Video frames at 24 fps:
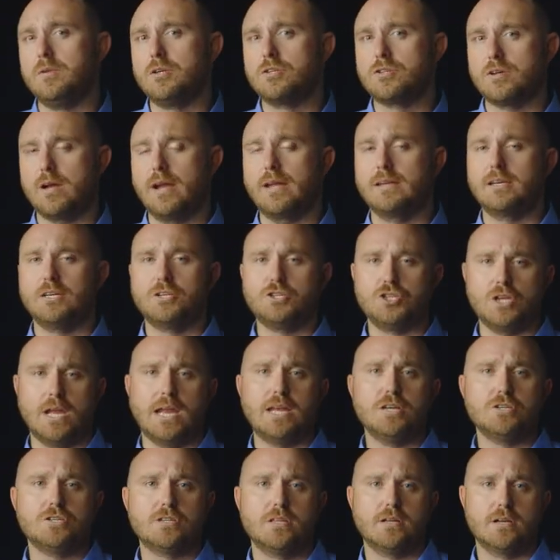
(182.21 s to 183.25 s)
and trying to
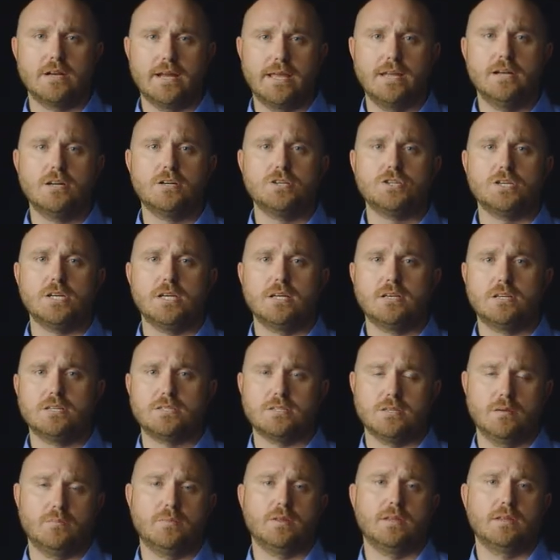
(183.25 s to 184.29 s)
change their energy into
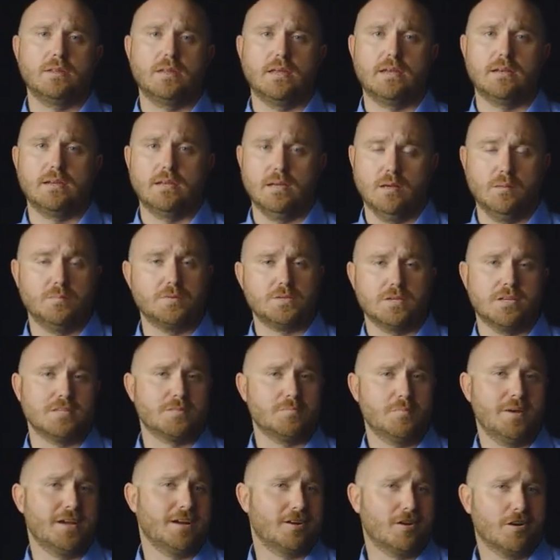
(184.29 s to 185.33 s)
something that helps
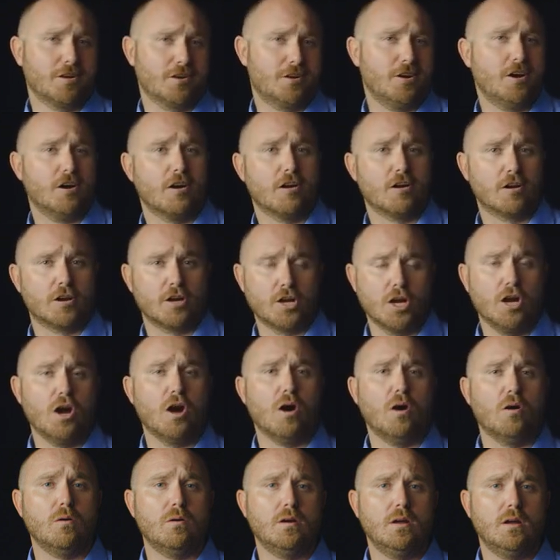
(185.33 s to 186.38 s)
us make our car
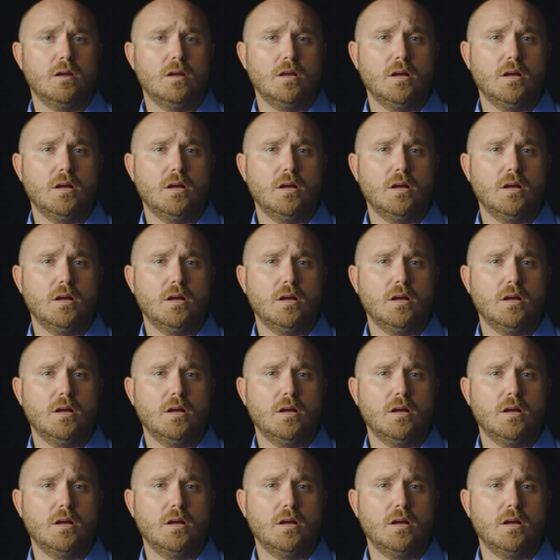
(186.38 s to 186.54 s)
go.